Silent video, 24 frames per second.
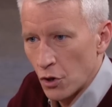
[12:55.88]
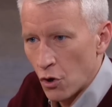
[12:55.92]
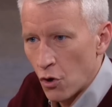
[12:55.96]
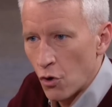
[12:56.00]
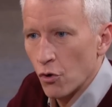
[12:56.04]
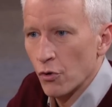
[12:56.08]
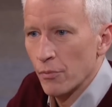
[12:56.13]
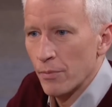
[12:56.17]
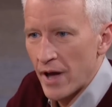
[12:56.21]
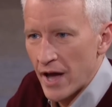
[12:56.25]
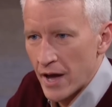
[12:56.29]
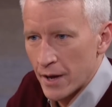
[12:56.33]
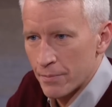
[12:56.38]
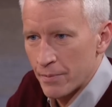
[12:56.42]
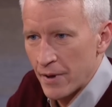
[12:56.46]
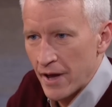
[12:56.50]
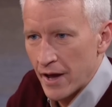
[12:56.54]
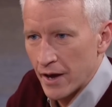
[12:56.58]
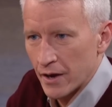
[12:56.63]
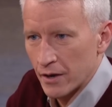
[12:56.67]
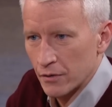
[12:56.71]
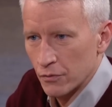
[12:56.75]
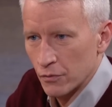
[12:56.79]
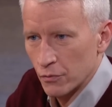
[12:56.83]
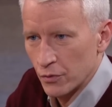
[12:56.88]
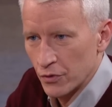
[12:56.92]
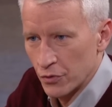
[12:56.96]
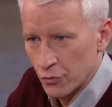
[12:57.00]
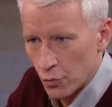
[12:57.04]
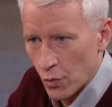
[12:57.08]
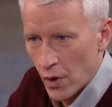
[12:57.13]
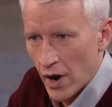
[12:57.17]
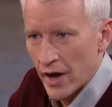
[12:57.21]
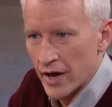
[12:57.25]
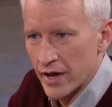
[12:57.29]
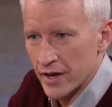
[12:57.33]
The whole backpack right. with
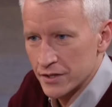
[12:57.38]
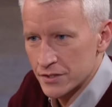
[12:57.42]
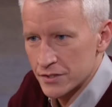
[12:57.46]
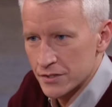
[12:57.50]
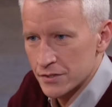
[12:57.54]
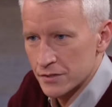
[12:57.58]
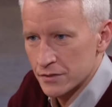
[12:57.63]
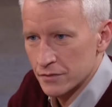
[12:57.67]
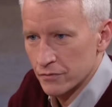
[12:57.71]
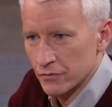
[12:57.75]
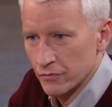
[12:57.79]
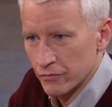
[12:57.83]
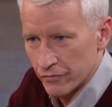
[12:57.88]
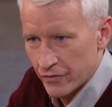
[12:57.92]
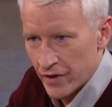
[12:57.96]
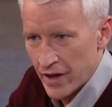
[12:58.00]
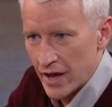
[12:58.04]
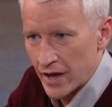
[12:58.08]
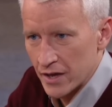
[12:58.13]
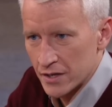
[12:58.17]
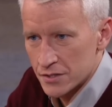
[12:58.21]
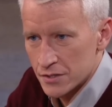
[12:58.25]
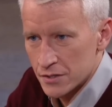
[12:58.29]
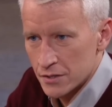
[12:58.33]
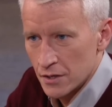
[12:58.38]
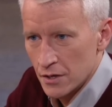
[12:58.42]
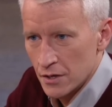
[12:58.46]
Wyatt's vest. vest.